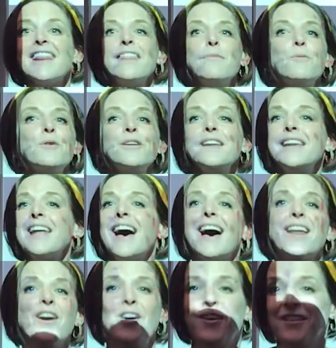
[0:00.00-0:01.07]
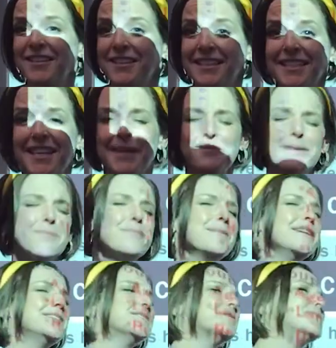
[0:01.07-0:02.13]
We're not all the same, and
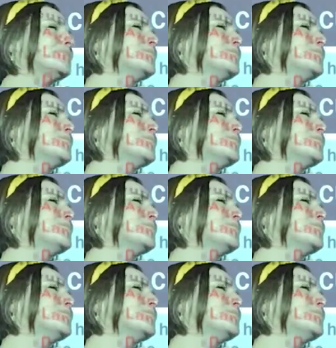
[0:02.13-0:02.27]
we don't